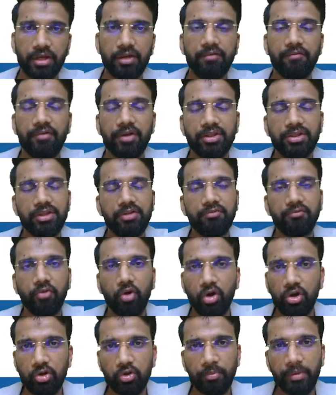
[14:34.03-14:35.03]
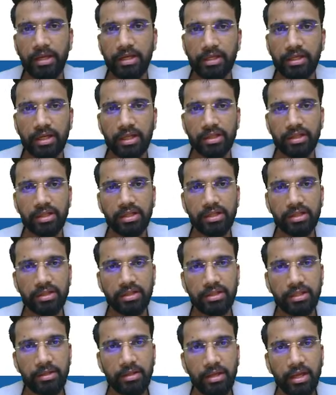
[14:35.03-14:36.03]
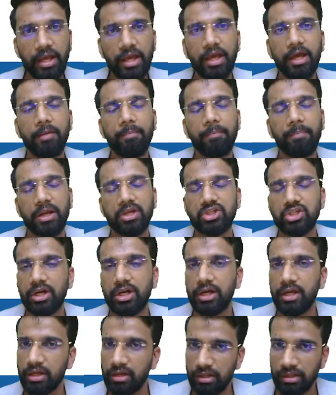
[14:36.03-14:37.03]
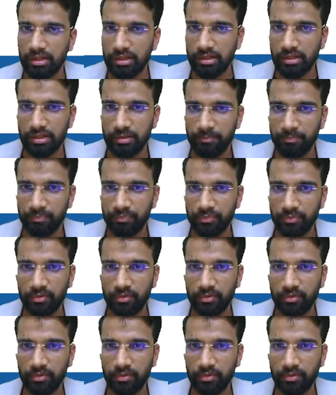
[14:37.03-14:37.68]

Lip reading: Okay, when the volume increases, the air pressure decreases.